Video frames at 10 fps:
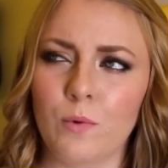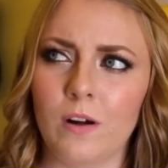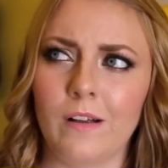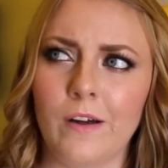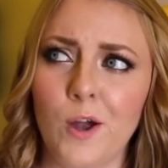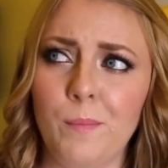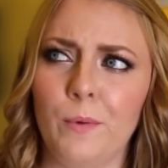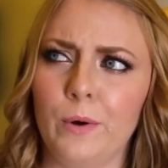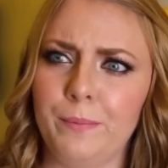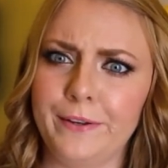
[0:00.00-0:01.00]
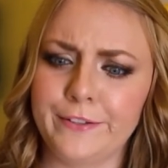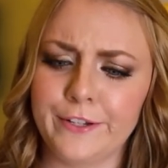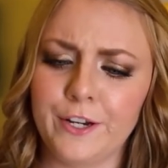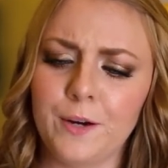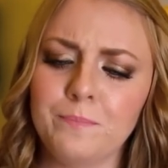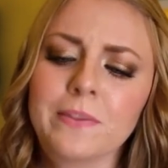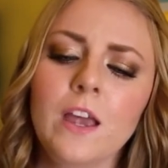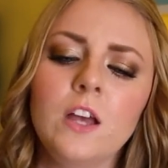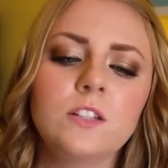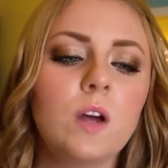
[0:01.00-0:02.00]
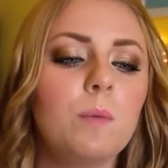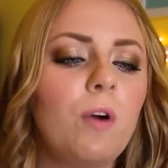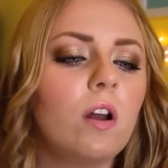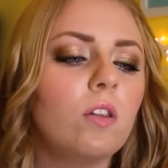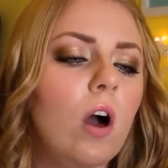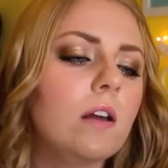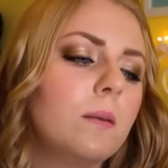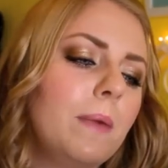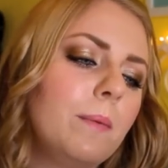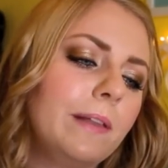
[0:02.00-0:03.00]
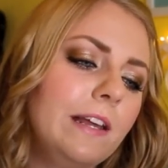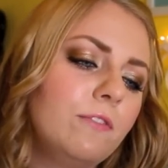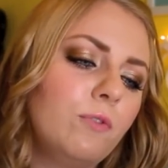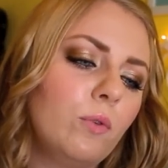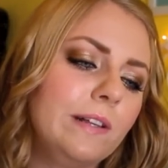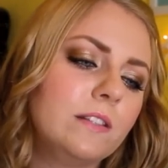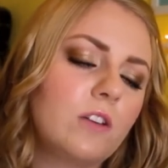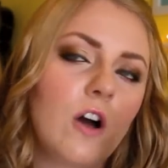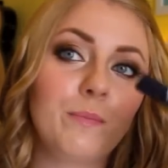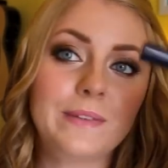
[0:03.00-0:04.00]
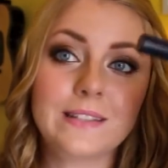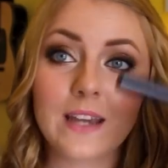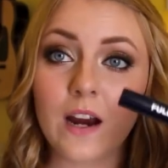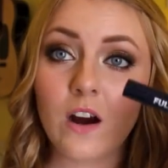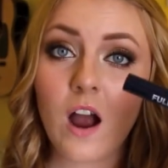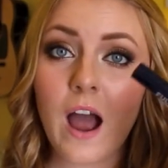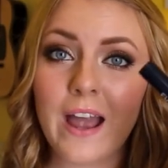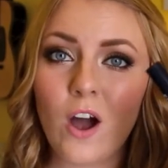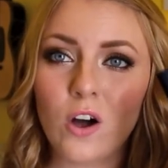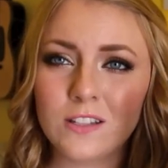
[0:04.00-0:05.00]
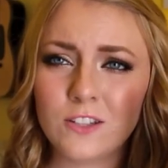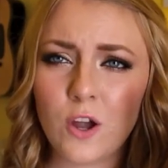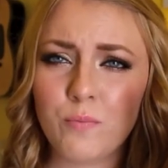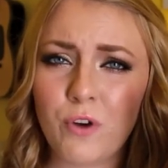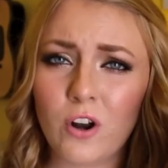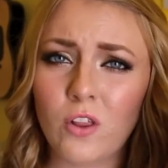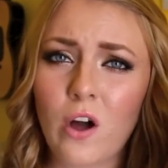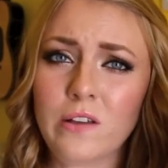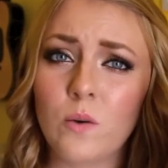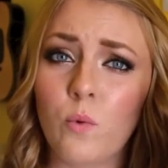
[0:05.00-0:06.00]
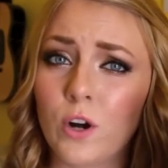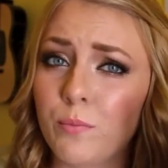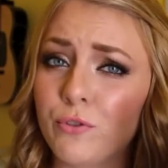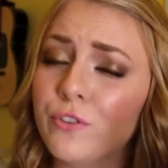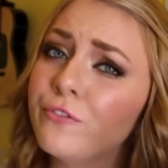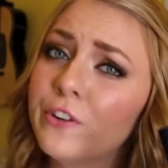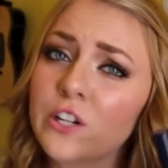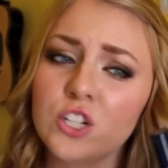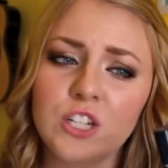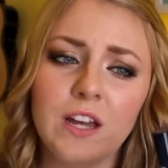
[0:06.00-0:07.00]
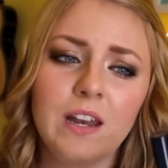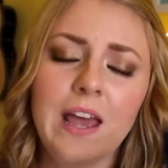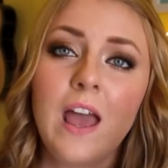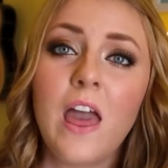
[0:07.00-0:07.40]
Well, I hope it would be secure. So I brought along the Maybelline Full and Soft Mascara. I also brought along the waterproof version.